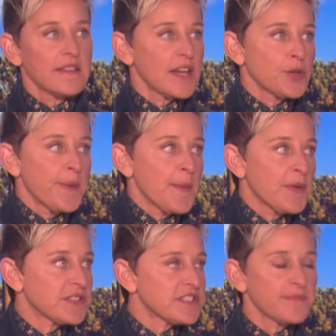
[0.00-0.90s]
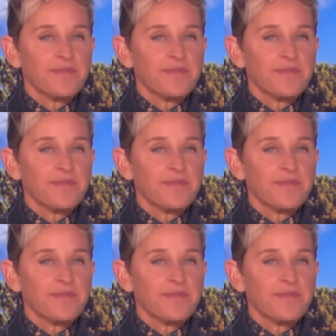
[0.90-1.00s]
Thank you, people.